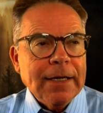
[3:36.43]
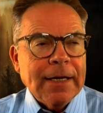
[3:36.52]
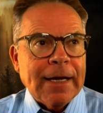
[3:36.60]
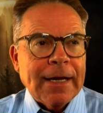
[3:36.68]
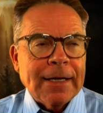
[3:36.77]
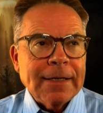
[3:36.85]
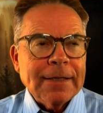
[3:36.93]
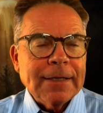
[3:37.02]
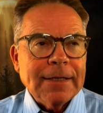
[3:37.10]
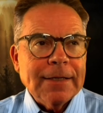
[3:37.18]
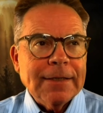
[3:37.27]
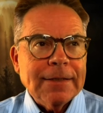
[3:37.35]
and
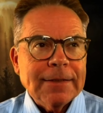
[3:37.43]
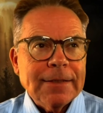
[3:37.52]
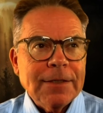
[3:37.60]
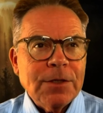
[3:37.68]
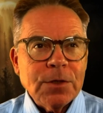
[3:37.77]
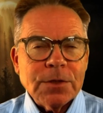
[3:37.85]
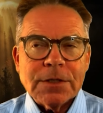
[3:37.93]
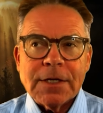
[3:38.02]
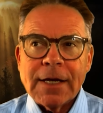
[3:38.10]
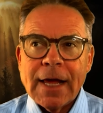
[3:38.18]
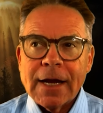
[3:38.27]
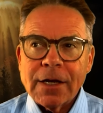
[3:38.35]

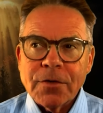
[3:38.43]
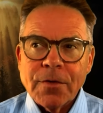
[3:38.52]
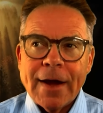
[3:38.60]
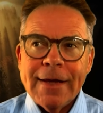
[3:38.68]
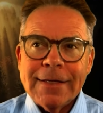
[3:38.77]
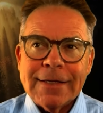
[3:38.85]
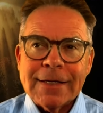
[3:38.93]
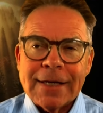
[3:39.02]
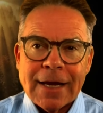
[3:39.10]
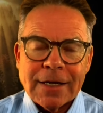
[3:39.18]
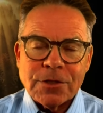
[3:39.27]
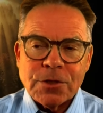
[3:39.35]
Houston had a great
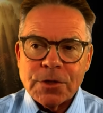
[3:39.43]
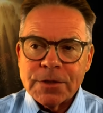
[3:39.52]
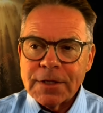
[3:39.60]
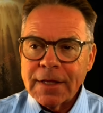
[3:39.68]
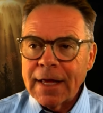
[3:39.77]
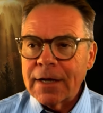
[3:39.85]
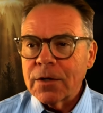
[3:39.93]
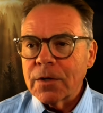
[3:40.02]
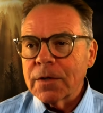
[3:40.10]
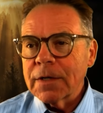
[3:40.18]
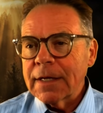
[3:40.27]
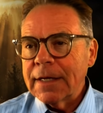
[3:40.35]
connection to that
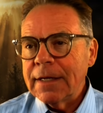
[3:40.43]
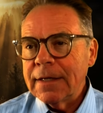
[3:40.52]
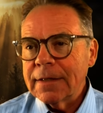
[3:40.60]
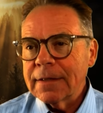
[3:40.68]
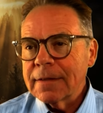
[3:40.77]
early